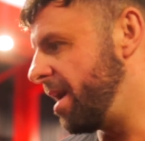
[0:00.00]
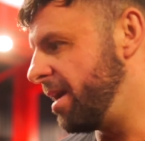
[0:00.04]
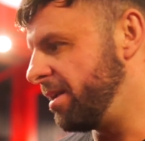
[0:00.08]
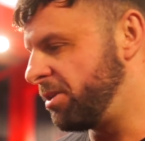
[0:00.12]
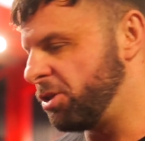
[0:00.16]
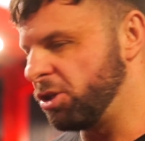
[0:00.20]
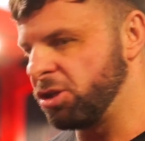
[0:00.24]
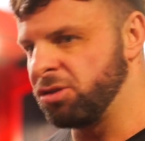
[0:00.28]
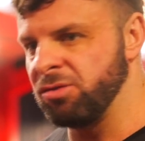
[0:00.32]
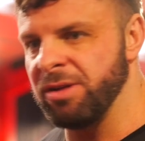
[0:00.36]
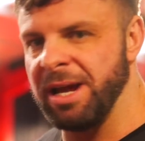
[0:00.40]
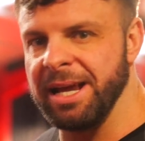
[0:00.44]

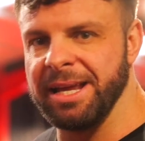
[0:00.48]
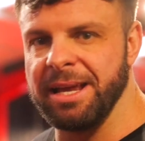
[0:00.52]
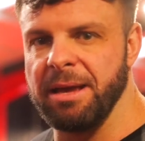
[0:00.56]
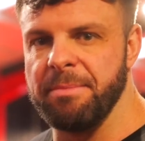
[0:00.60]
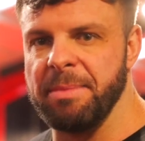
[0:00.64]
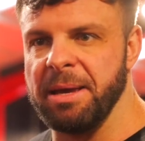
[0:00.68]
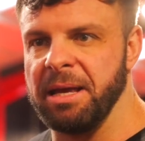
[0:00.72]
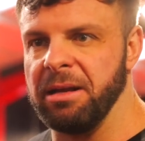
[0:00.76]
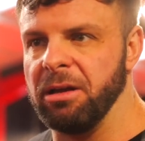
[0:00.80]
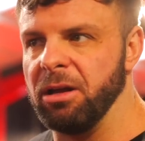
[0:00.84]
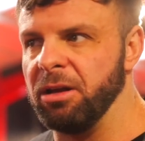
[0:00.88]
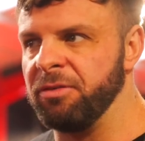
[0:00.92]
just try and get a
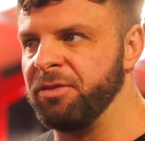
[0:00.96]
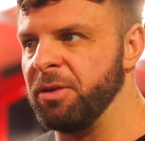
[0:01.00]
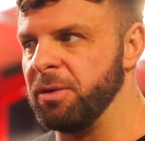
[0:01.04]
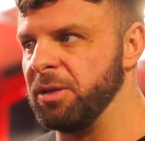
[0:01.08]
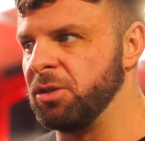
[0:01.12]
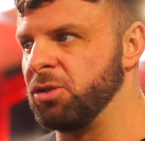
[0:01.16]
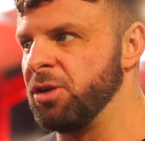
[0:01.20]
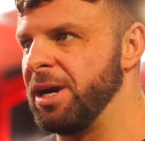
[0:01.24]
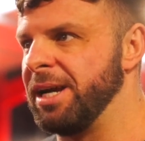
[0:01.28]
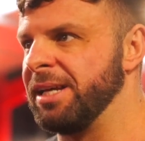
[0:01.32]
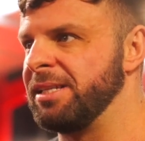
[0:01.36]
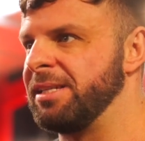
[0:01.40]
bit of load through the
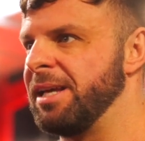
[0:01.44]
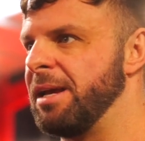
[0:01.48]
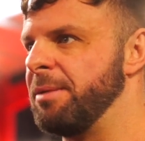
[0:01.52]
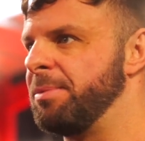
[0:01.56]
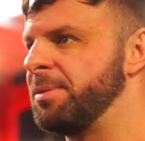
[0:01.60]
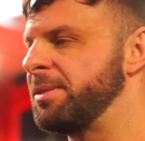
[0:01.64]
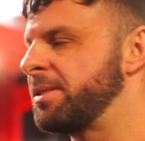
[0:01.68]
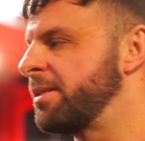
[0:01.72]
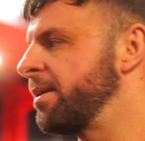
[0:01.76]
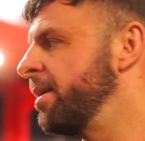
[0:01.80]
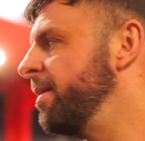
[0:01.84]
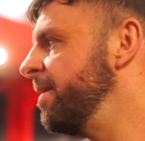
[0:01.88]

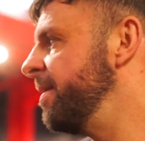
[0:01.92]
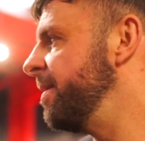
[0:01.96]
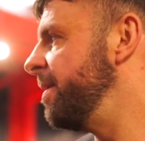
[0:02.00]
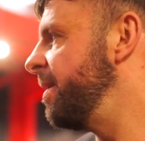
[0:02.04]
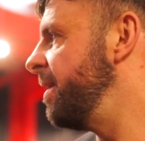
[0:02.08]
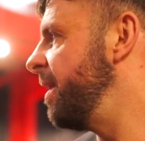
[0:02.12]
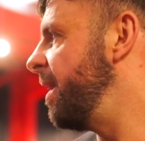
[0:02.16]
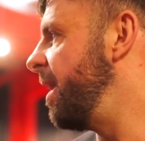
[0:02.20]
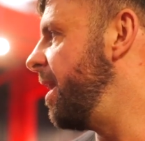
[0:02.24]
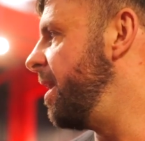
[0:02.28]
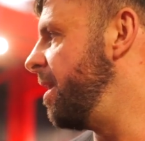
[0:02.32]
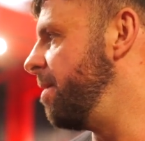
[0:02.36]
triceps,
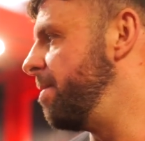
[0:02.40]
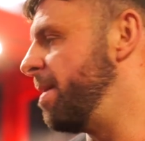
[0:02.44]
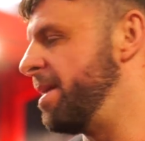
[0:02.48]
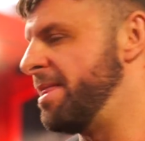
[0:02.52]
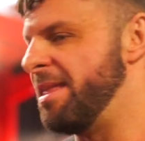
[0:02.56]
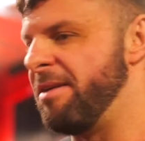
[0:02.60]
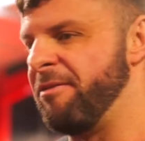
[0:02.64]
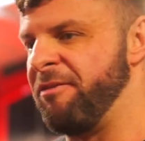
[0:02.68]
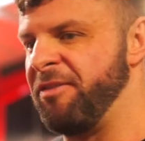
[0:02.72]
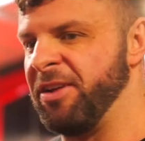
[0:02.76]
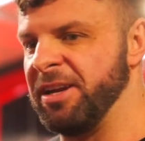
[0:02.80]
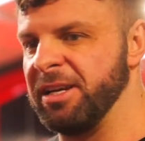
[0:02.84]
and
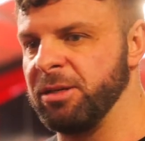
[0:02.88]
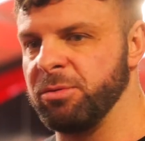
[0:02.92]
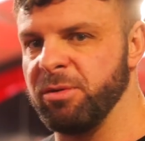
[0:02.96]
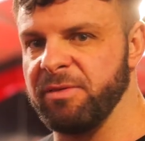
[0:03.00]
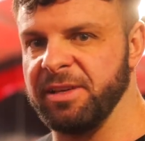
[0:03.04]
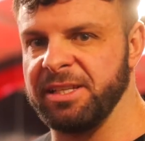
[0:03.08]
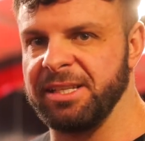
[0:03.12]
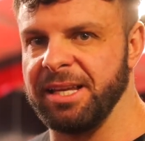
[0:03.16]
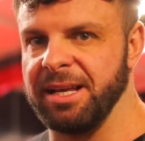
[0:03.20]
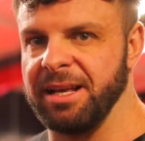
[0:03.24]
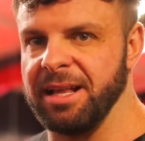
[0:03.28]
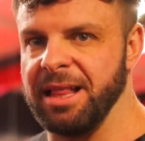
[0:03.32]
then finish with
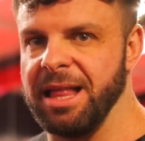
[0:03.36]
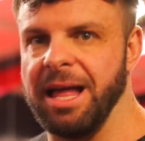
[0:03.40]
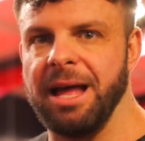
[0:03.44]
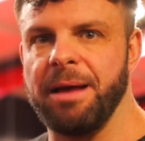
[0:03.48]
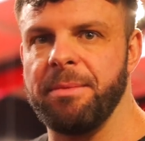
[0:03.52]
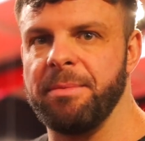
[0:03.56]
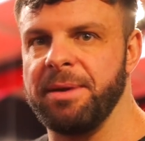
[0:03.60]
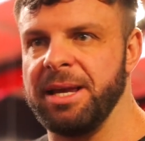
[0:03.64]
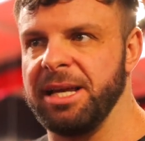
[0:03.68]
a single arm.